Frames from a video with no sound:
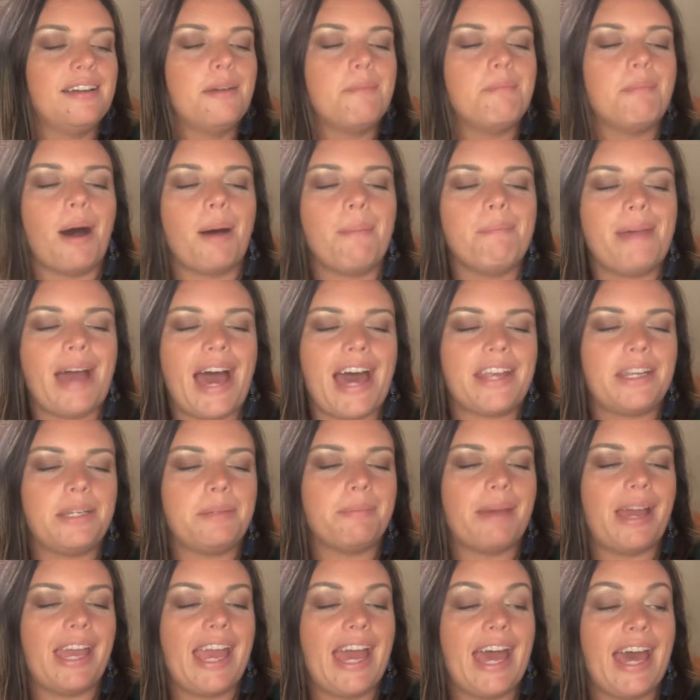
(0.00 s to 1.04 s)
Mom patted
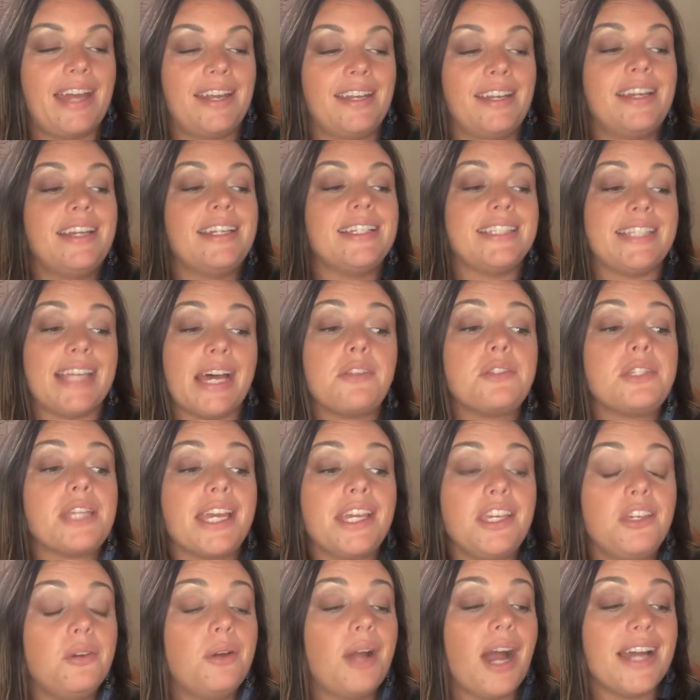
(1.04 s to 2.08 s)
my head. Sounds
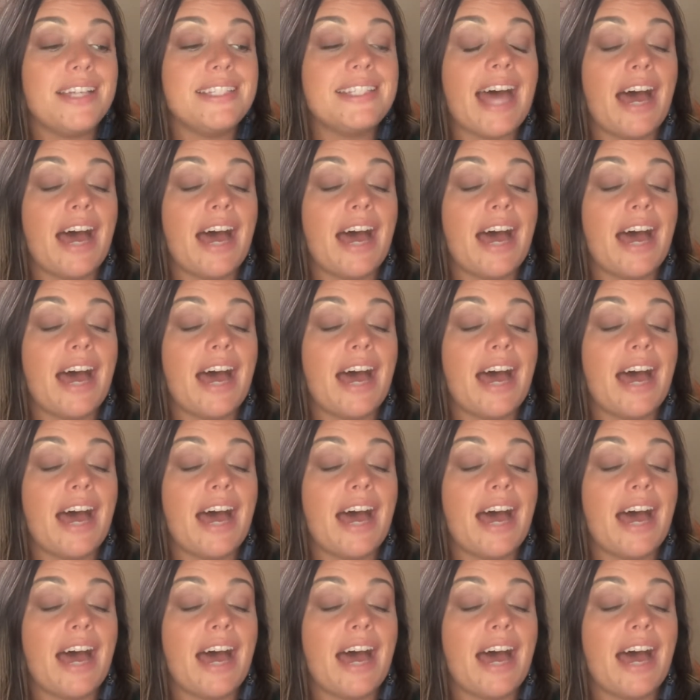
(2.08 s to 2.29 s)
like you guys